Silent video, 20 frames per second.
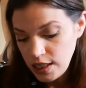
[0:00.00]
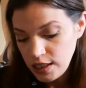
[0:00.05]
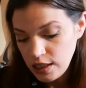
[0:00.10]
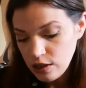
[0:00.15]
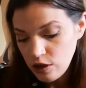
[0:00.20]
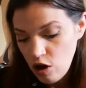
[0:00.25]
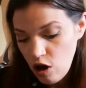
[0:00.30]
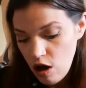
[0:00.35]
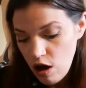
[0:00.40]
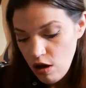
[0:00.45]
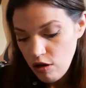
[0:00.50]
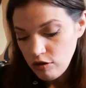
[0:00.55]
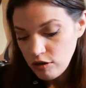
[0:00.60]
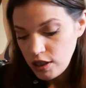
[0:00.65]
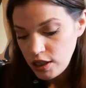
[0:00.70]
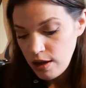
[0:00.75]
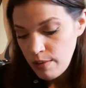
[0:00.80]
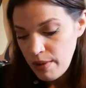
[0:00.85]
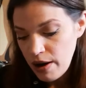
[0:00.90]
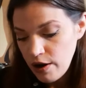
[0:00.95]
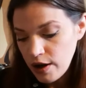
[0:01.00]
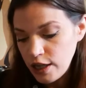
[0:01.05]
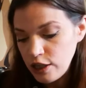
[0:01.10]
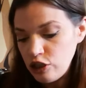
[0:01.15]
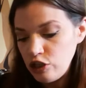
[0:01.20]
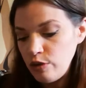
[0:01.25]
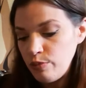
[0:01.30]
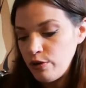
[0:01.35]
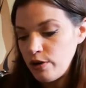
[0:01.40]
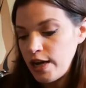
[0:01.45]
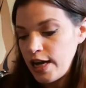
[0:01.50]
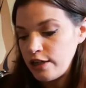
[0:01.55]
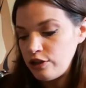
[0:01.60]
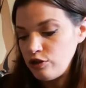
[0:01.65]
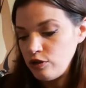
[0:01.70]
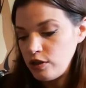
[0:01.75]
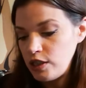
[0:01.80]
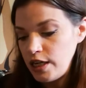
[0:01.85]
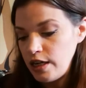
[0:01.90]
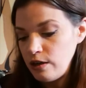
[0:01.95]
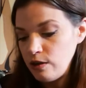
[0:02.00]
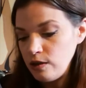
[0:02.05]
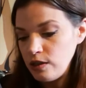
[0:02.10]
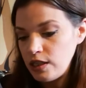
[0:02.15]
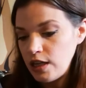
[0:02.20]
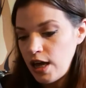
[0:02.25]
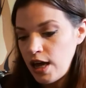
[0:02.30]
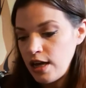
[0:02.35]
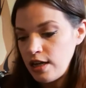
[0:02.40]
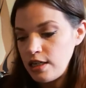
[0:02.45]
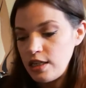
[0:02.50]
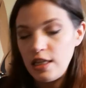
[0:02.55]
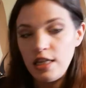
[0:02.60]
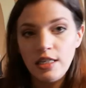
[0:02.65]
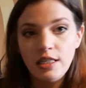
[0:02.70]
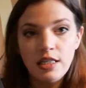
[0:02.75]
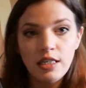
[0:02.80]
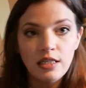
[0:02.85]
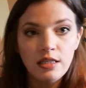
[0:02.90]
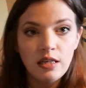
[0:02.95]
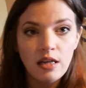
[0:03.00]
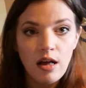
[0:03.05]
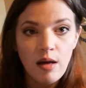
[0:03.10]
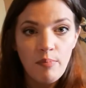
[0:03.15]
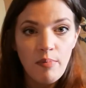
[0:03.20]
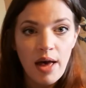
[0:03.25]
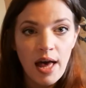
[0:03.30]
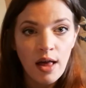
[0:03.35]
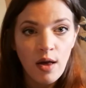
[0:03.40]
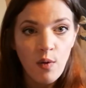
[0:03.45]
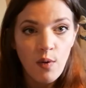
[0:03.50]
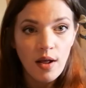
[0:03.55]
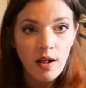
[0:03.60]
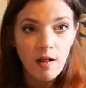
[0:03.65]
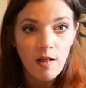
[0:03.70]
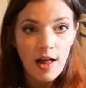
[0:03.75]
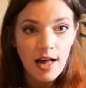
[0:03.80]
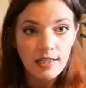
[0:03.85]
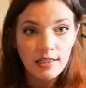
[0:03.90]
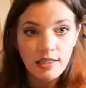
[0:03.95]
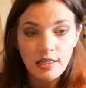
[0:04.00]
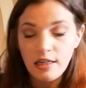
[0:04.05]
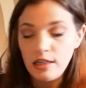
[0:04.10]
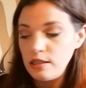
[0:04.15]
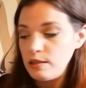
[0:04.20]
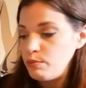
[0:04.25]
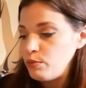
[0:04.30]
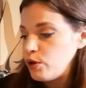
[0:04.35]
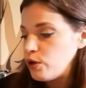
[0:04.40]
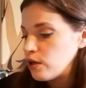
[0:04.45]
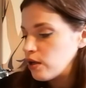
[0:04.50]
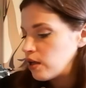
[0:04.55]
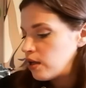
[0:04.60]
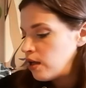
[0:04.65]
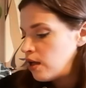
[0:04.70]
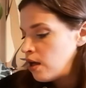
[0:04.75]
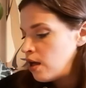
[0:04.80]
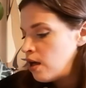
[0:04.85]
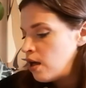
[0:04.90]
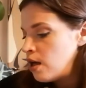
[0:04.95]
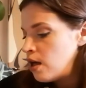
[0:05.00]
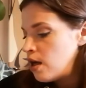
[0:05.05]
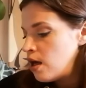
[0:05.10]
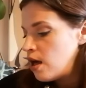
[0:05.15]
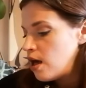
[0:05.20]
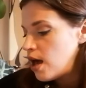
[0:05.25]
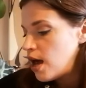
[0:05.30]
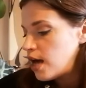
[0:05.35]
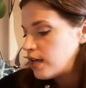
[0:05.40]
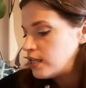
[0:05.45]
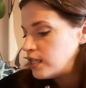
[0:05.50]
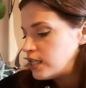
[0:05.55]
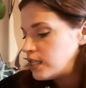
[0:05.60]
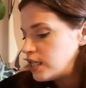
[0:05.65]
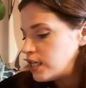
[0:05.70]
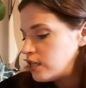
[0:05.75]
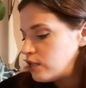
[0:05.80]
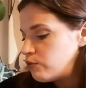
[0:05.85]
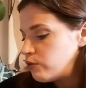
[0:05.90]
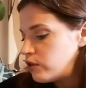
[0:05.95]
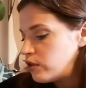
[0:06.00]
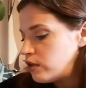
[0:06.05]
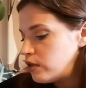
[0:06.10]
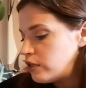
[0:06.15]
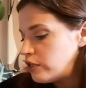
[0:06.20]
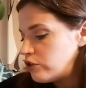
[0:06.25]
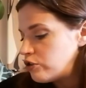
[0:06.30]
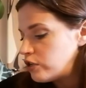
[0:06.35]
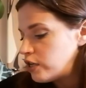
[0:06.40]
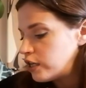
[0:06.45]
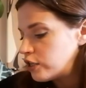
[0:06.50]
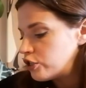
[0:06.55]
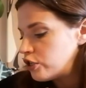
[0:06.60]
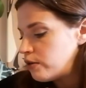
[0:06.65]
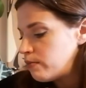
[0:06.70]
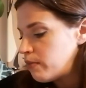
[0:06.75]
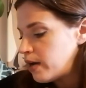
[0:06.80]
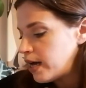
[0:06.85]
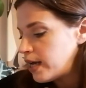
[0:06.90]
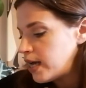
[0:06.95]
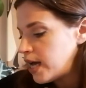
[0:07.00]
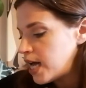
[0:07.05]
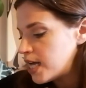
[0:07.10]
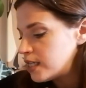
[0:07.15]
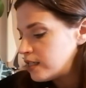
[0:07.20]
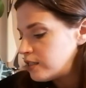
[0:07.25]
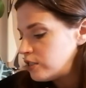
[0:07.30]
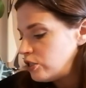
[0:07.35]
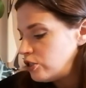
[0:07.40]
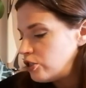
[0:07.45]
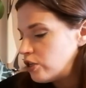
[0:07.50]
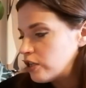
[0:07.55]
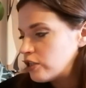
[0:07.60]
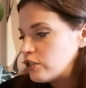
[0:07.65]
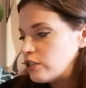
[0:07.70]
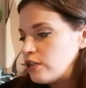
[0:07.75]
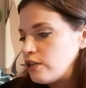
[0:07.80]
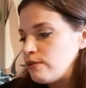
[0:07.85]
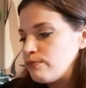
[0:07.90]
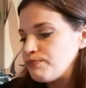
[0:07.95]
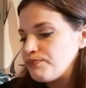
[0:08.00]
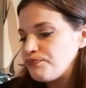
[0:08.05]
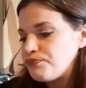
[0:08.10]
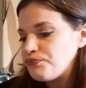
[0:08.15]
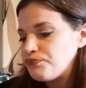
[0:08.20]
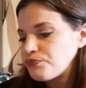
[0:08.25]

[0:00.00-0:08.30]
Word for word: this is called American Supernatural Tales, and this is a Penguin Classics book, edited with an introduction by S.T. Joshi.